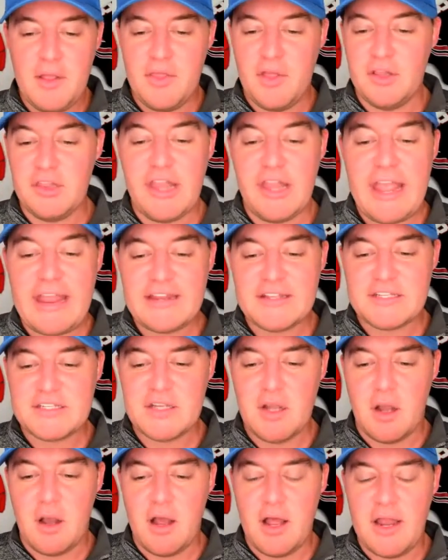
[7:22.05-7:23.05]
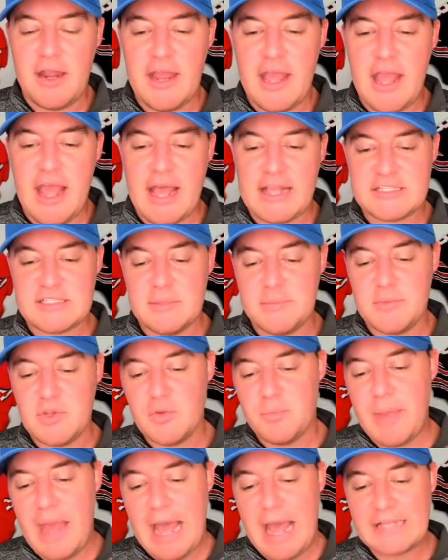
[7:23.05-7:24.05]
the latest on
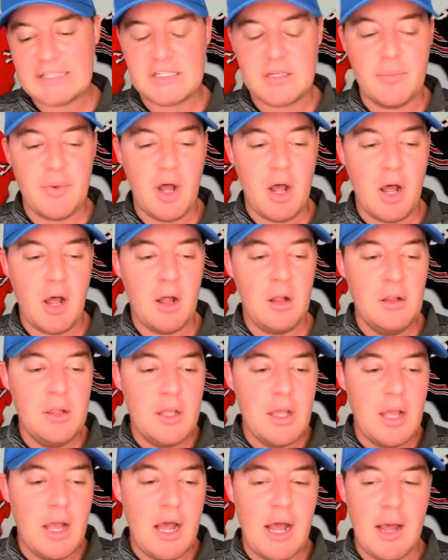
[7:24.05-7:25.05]
SMU basketball.